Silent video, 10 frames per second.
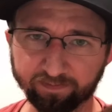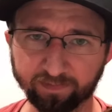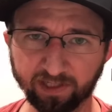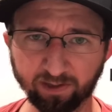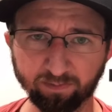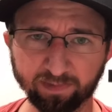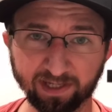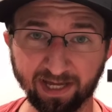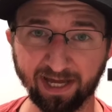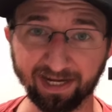know,
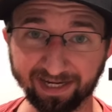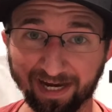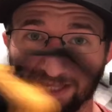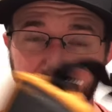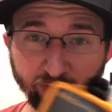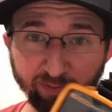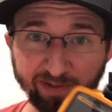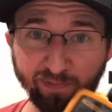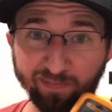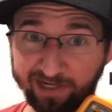a guy that normally
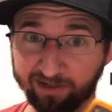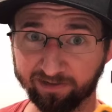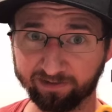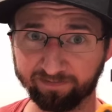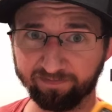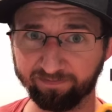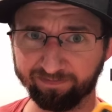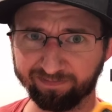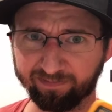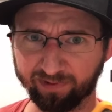
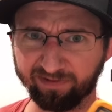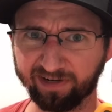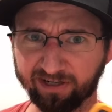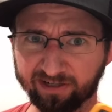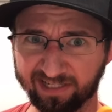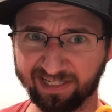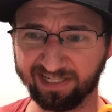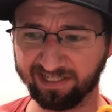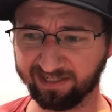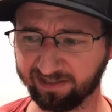prefers
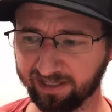these